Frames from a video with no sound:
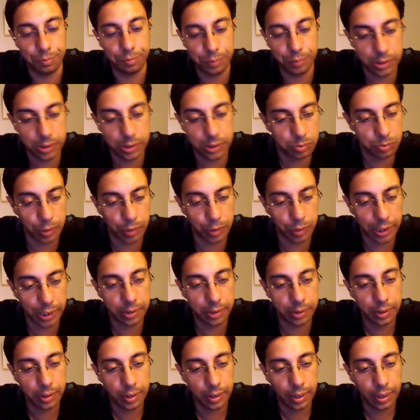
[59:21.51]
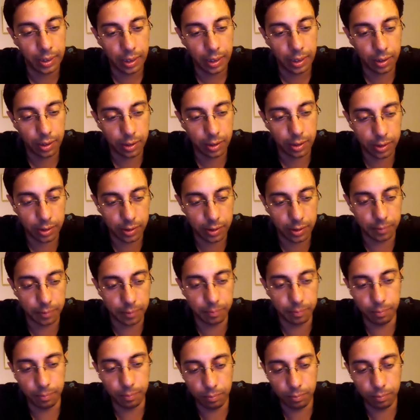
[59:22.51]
which is why um,